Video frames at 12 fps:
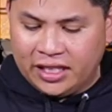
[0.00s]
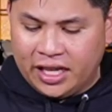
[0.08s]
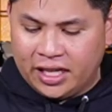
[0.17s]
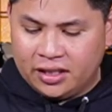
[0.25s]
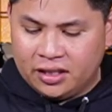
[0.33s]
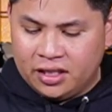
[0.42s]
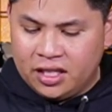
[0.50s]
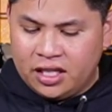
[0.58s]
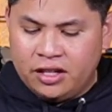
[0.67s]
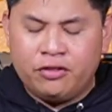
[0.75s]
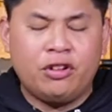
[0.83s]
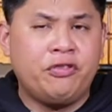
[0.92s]
that
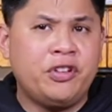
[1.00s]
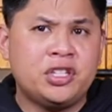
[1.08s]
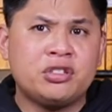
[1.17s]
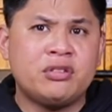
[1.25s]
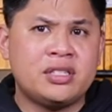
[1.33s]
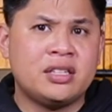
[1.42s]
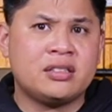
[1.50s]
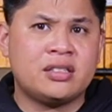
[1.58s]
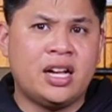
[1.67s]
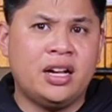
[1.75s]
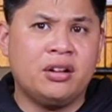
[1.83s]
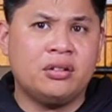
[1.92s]
for a futuristic
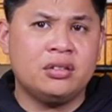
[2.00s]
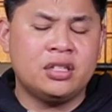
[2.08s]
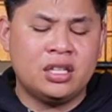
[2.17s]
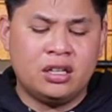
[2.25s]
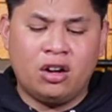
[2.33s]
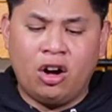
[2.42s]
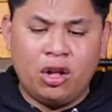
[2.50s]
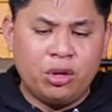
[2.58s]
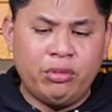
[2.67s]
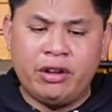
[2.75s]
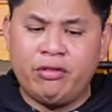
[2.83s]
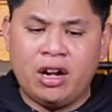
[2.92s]
style, all the
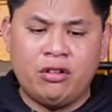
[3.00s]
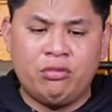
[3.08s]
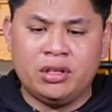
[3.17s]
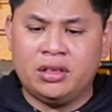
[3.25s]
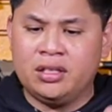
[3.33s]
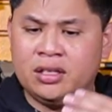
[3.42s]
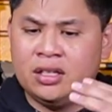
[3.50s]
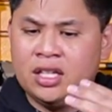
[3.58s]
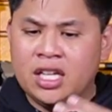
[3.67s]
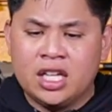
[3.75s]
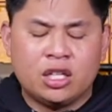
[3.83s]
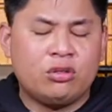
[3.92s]
way around with the
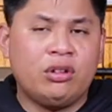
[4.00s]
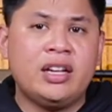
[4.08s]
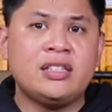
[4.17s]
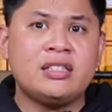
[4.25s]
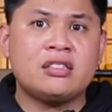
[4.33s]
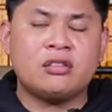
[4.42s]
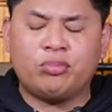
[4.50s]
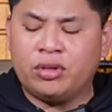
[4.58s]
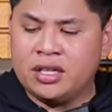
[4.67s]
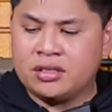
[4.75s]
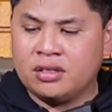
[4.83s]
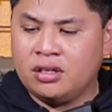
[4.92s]
crazy
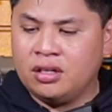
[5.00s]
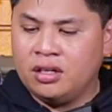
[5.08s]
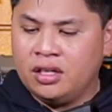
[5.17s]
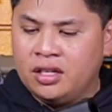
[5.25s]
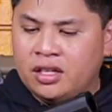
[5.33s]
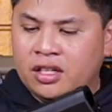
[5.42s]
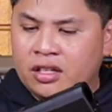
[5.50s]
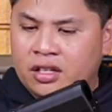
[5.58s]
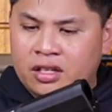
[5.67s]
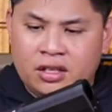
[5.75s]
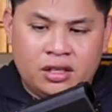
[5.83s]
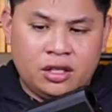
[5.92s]
suppressor,
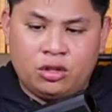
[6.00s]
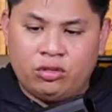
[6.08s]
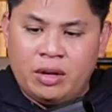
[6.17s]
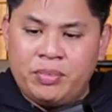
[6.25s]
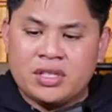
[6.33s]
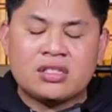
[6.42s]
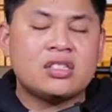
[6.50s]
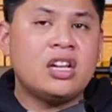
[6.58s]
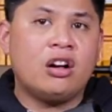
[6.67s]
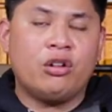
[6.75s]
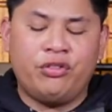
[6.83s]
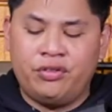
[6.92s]
the grip
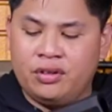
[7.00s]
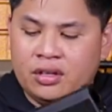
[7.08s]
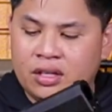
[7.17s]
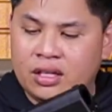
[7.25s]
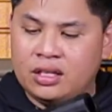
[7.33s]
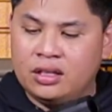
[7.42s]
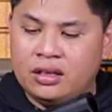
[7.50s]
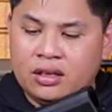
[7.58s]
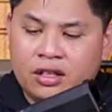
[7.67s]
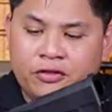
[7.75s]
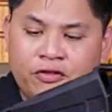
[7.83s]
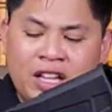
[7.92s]
itself,
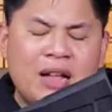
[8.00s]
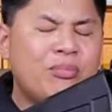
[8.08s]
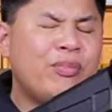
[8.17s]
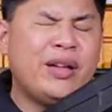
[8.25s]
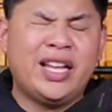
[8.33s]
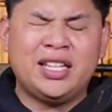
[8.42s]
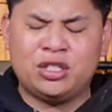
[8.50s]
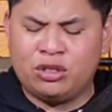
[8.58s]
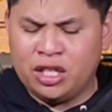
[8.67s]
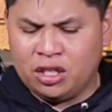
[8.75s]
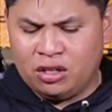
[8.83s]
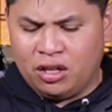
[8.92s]
the flat blade
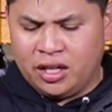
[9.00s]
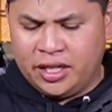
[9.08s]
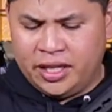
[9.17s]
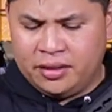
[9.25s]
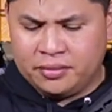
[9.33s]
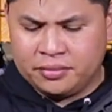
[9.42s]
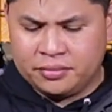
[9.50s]
trigger on it,